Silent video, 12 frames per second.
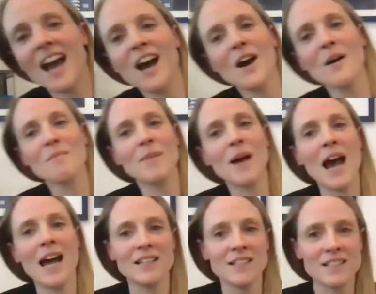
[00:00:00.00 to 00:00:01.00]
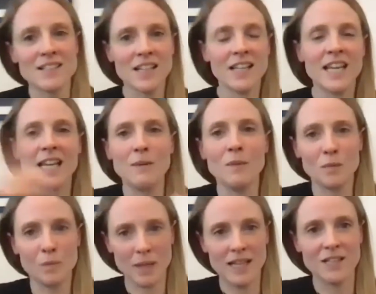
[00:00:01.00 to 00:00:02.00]
and he
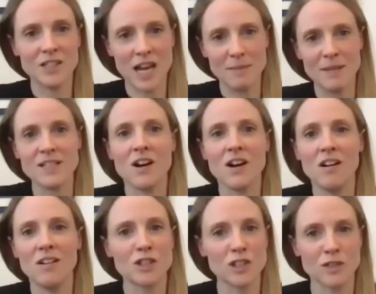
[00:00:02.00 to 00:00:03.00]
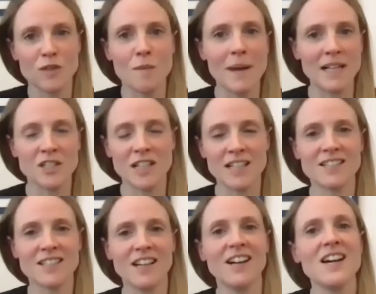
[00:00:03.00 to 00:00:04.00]
would be Jamie Tart, just from
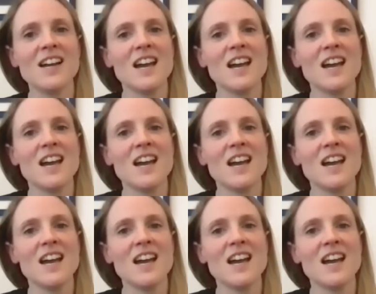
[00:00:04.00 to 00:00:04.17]
Manchester.